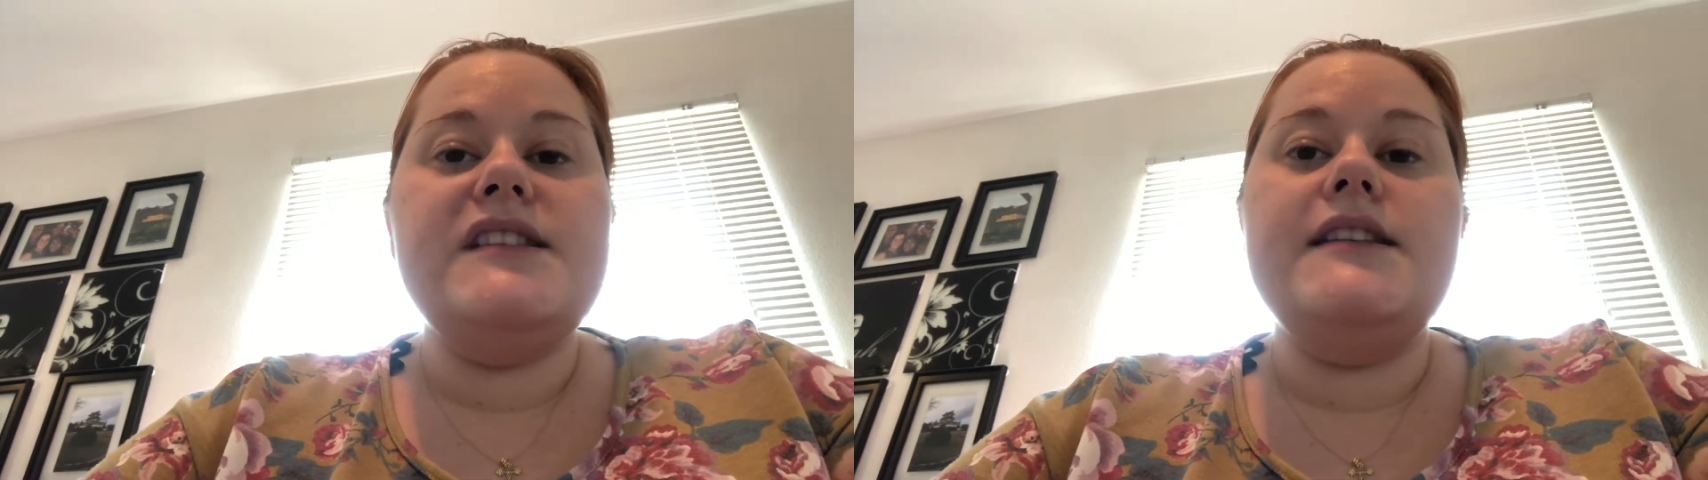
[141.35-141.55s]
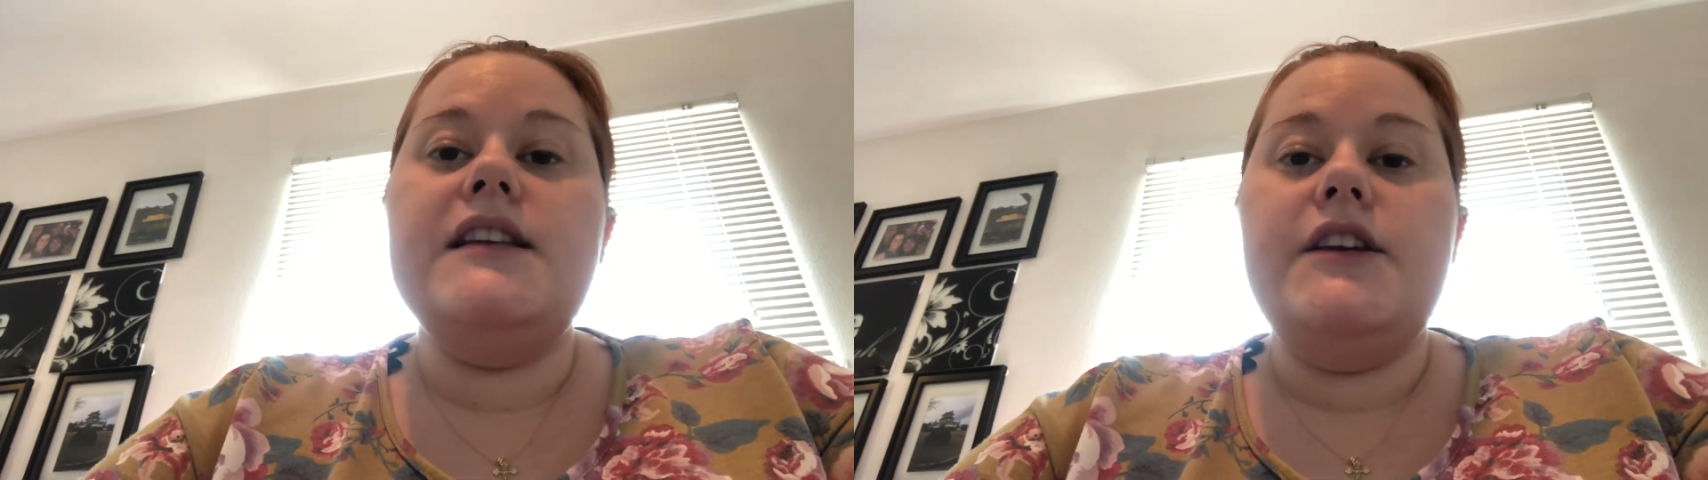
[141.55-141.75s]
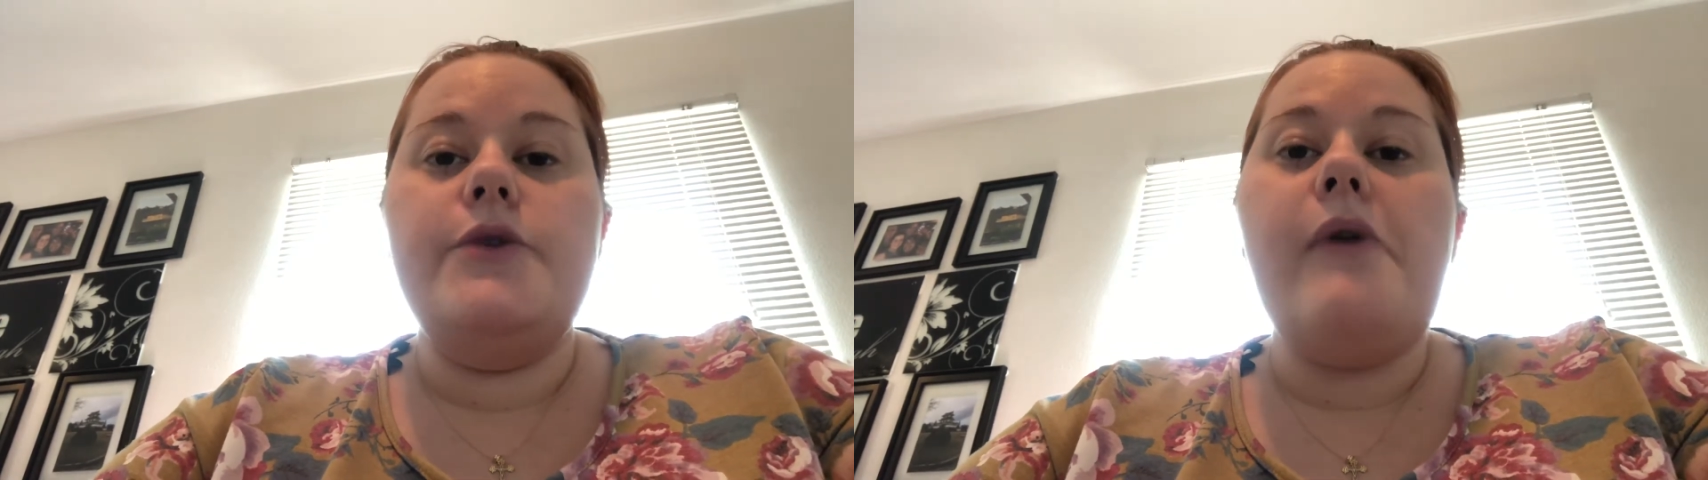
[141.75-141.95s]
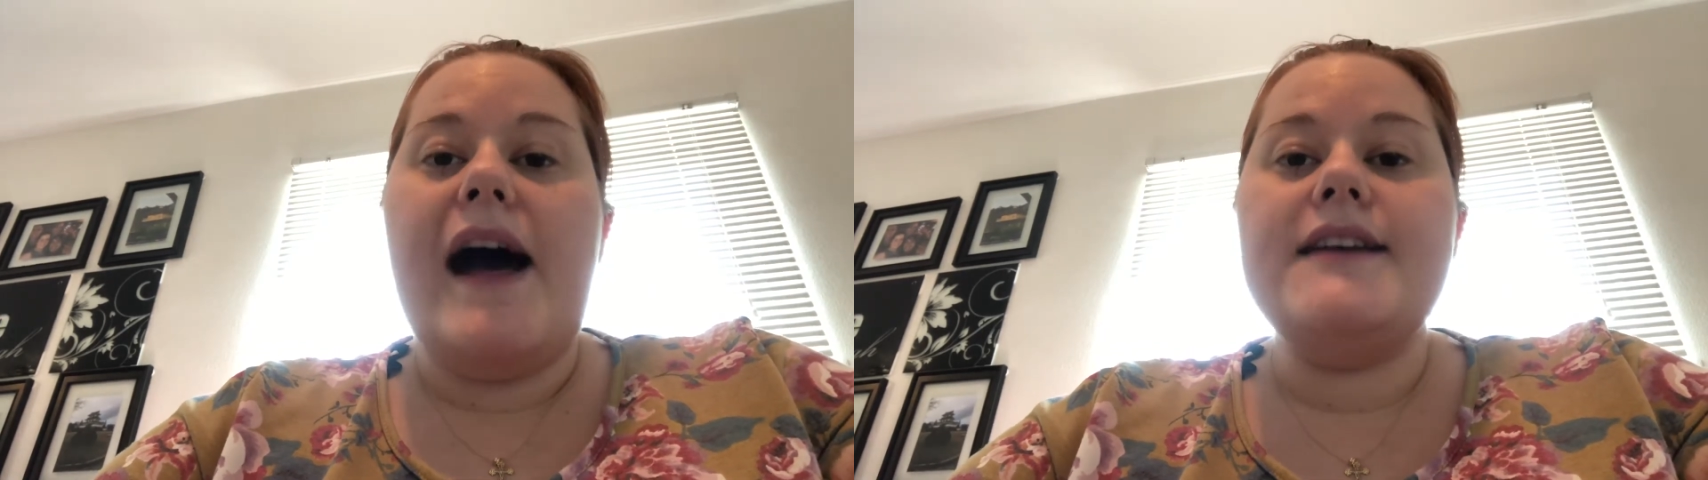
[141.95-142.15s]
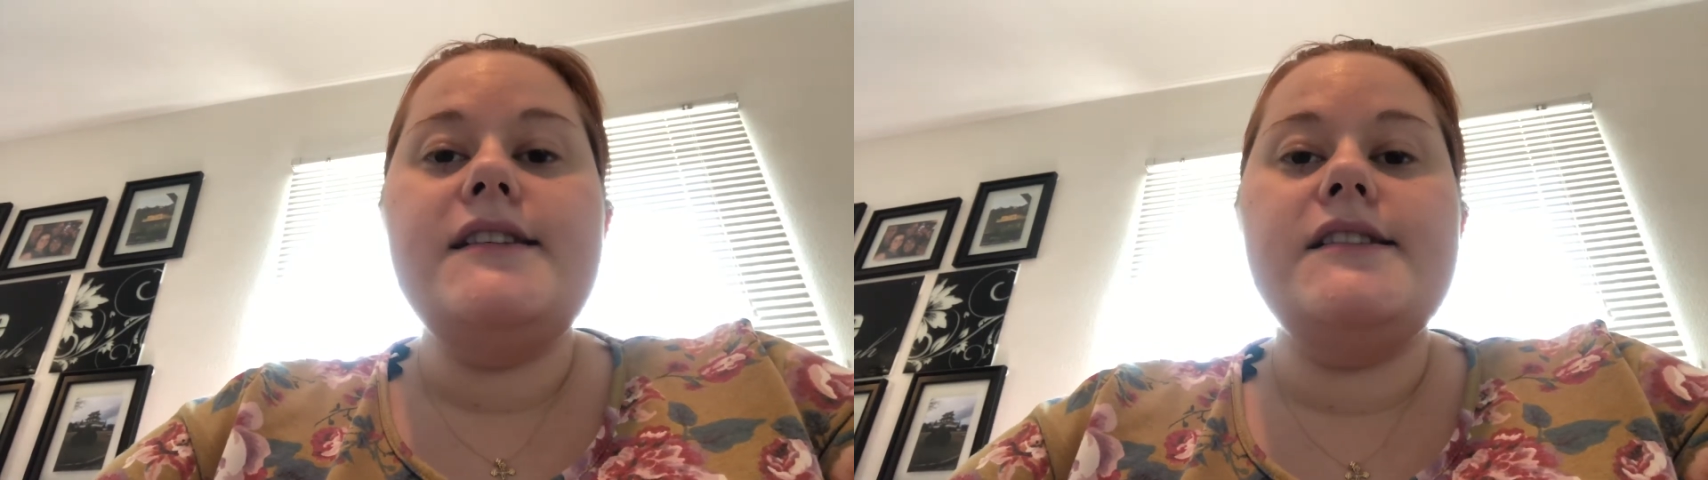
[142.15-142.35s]
in the
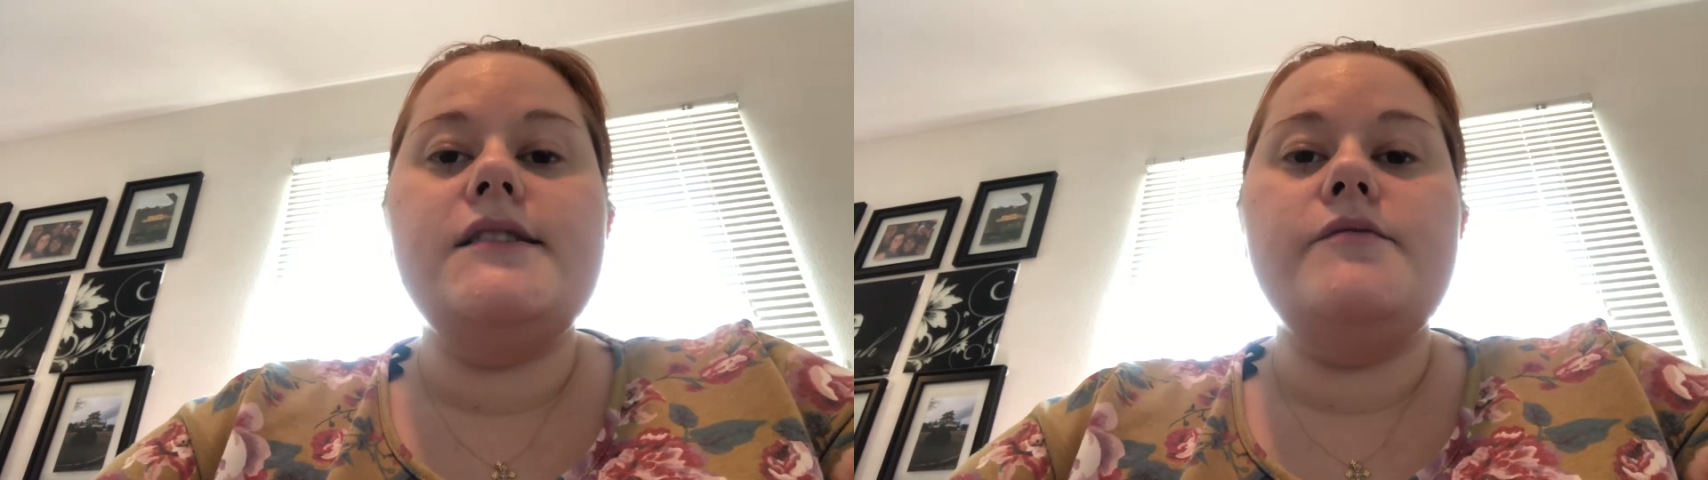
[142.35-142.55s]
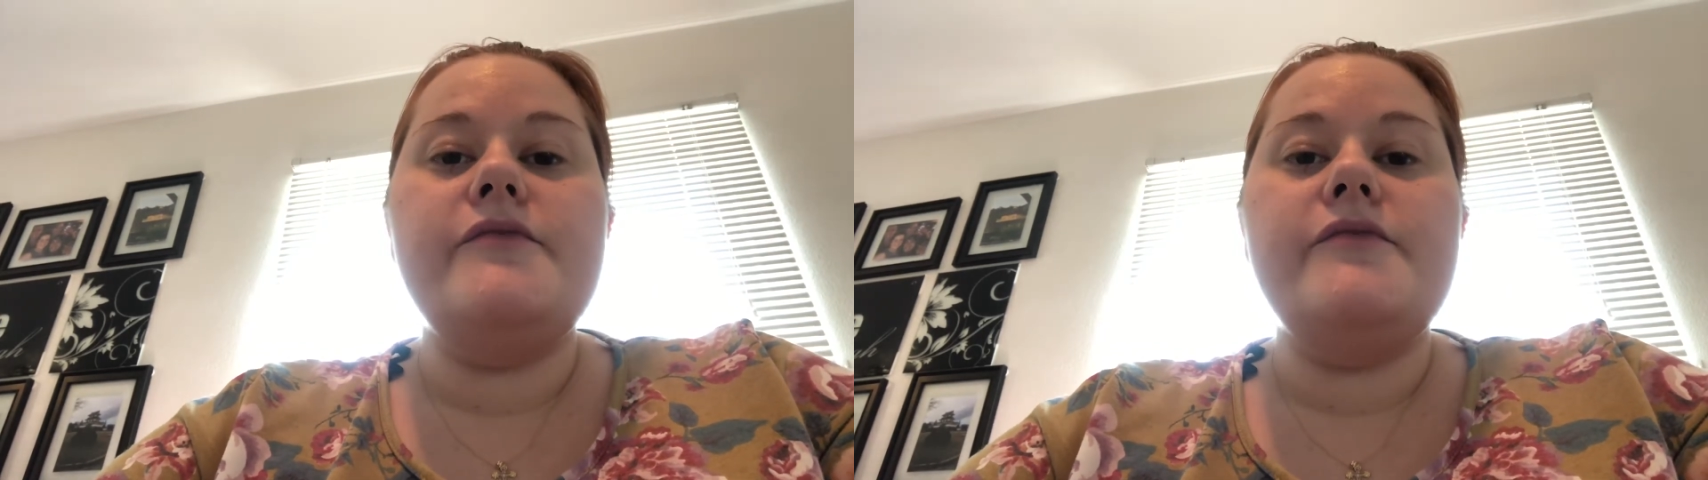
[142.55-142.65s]
U.S.,